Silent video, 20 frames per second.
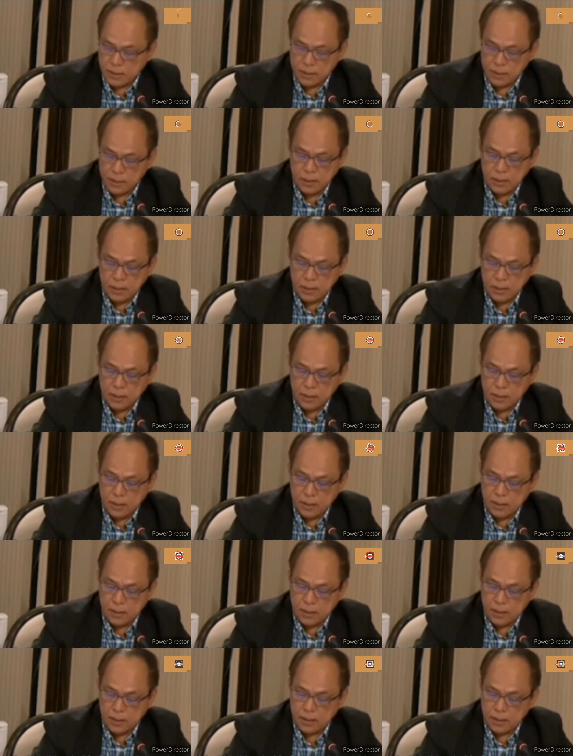
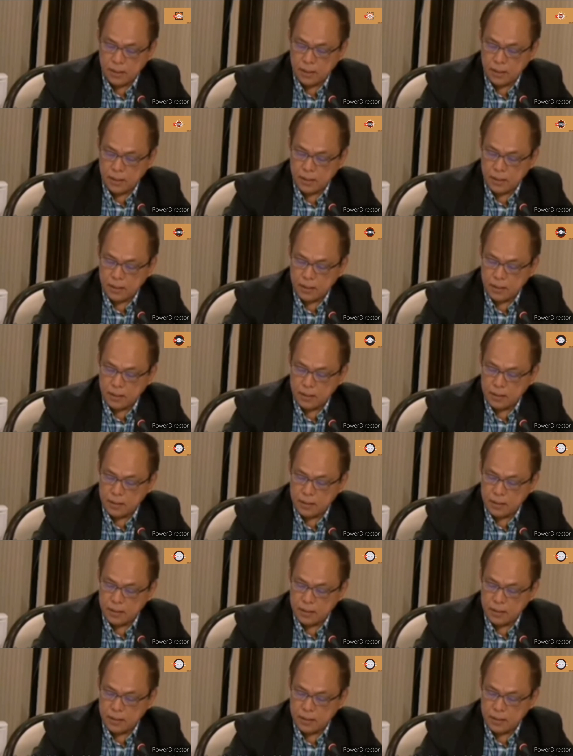[no speech]